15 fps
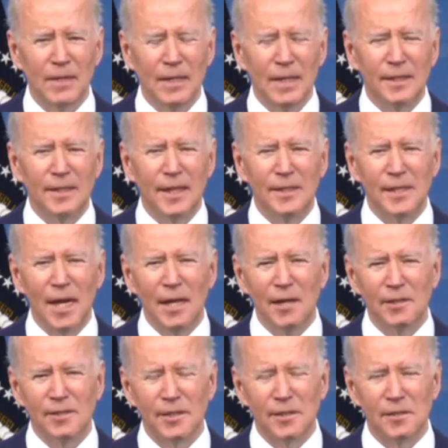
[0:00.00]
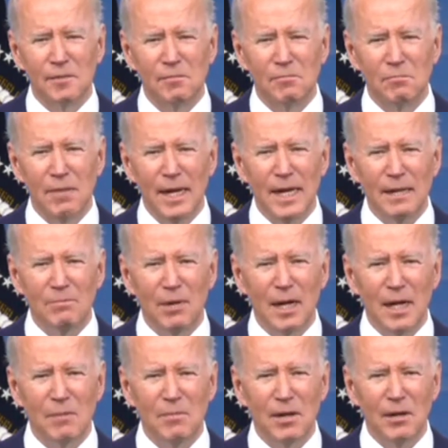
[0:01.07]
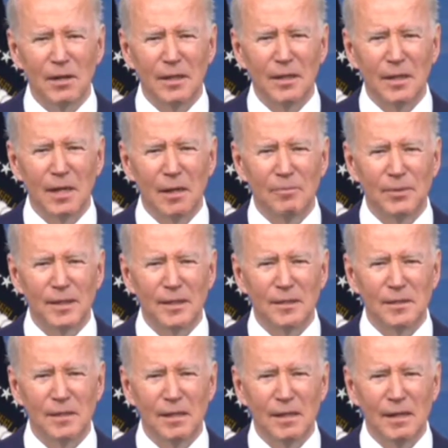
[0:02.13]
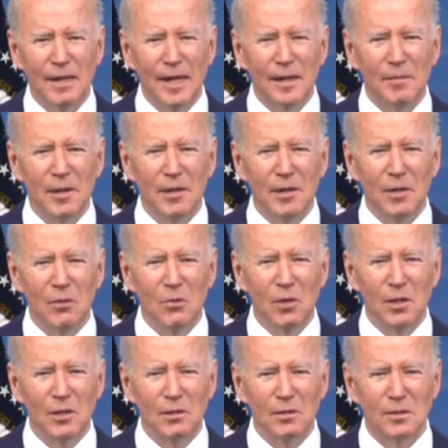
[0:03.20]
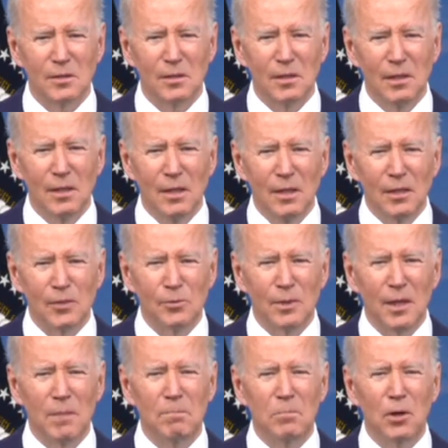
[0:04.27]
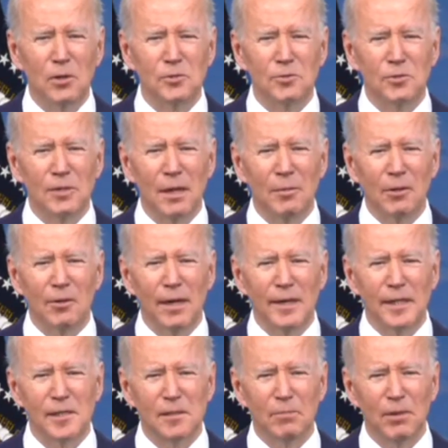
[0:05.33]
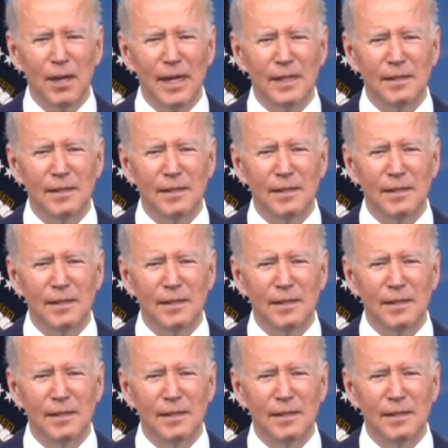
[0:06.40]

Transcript: Technologies made by American companies and American workers, so we can bolster domestic supply